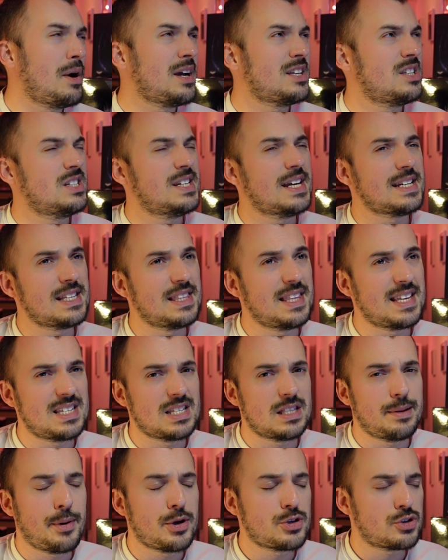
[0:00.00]
I suggesting this is
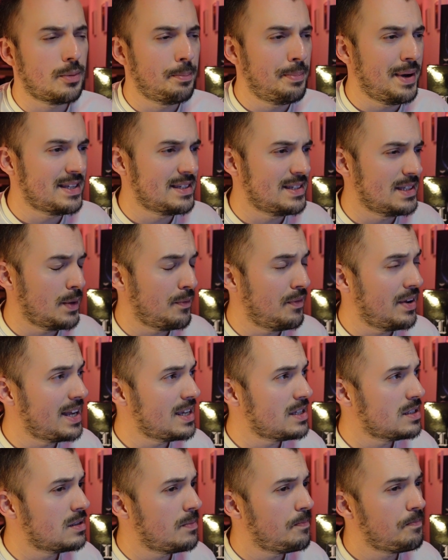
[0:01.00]
the most competitive
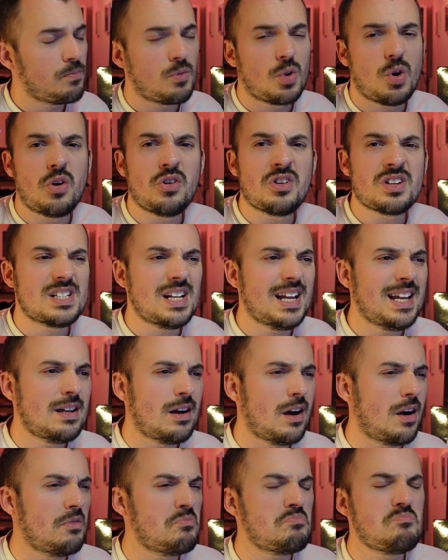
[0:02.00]
list? Honestly,
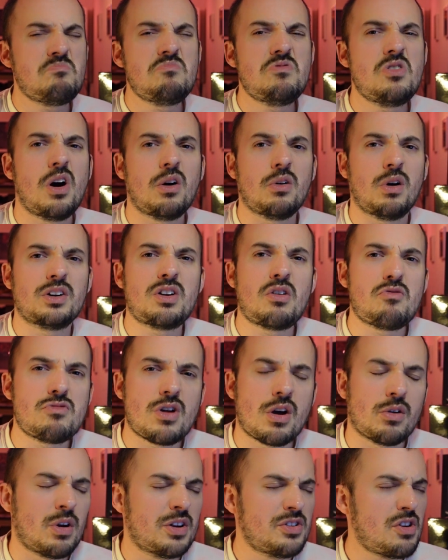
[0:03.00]
no, I don't
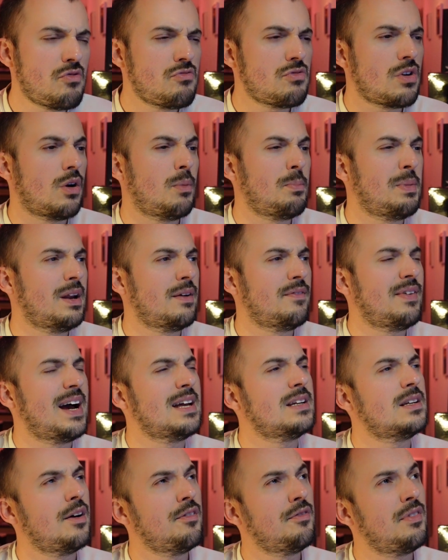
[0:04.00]
know. I mean, I've
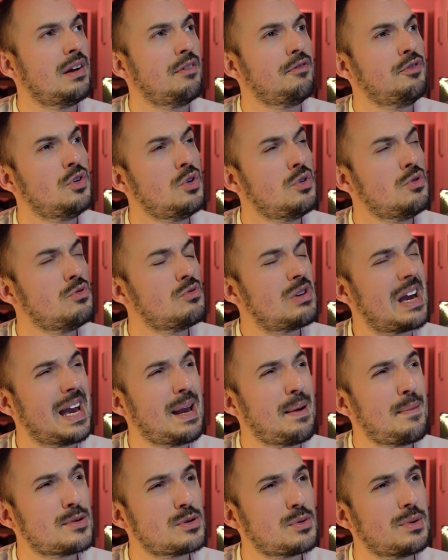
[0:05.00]
had a few
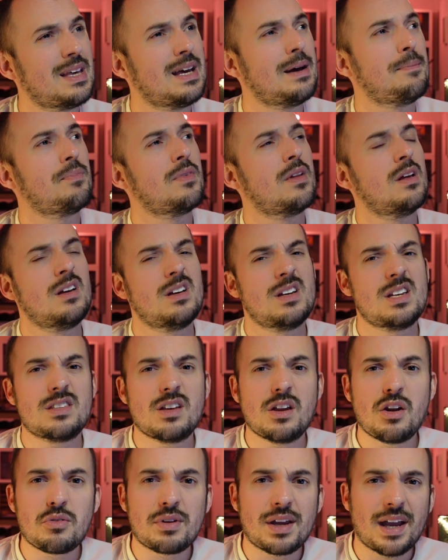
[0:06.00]
games with it. It's
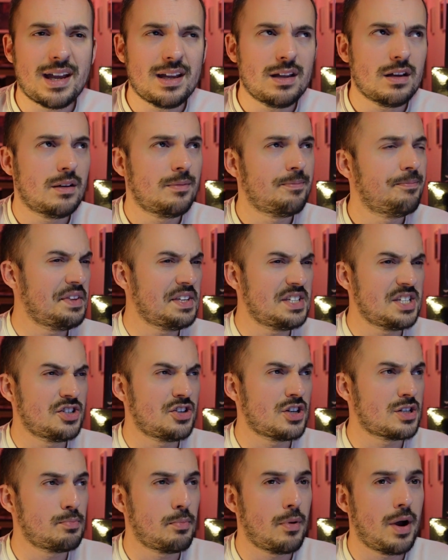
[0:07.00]
done okay. This is
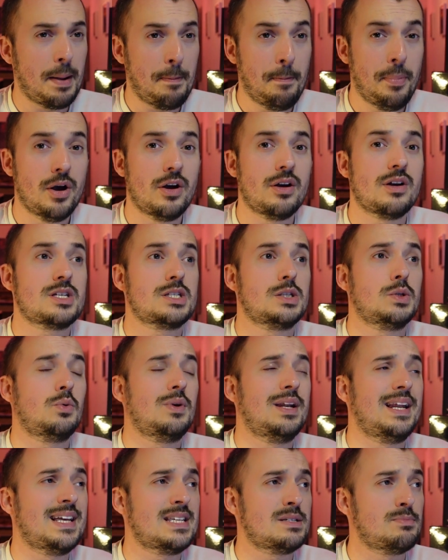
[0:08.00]
just my personal
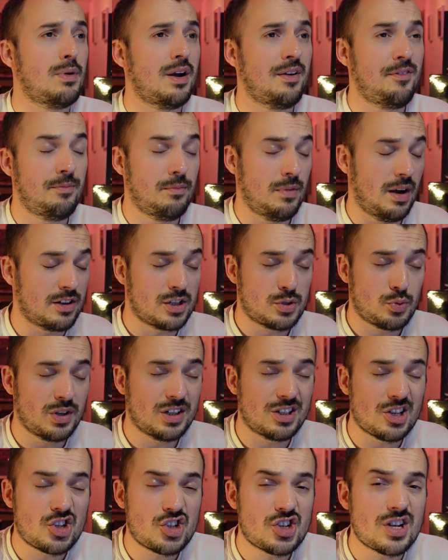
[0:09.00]
list. I just wanted
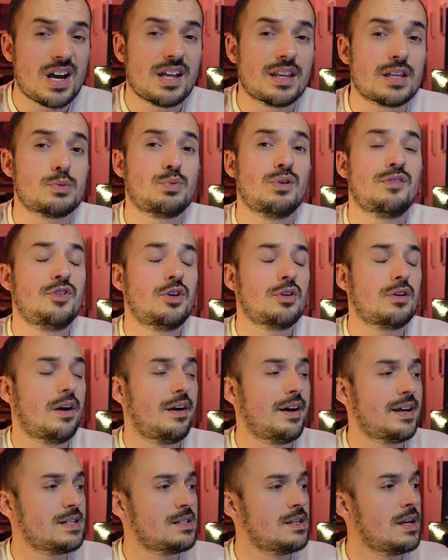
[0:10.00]
to share this with you
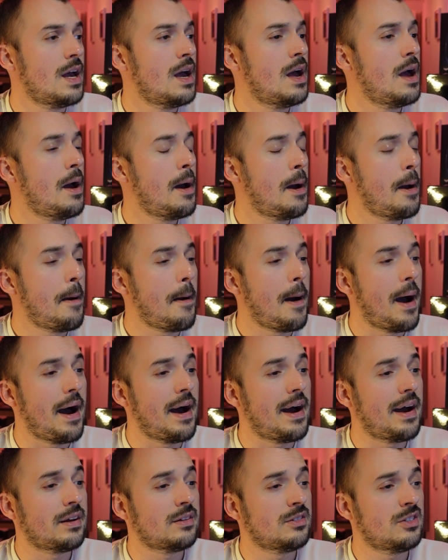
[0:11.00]
guys.
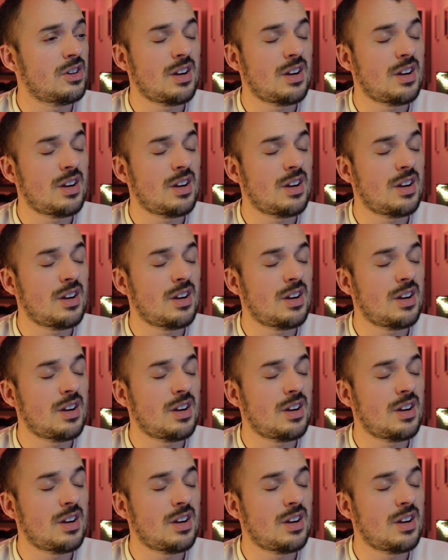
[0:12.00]
And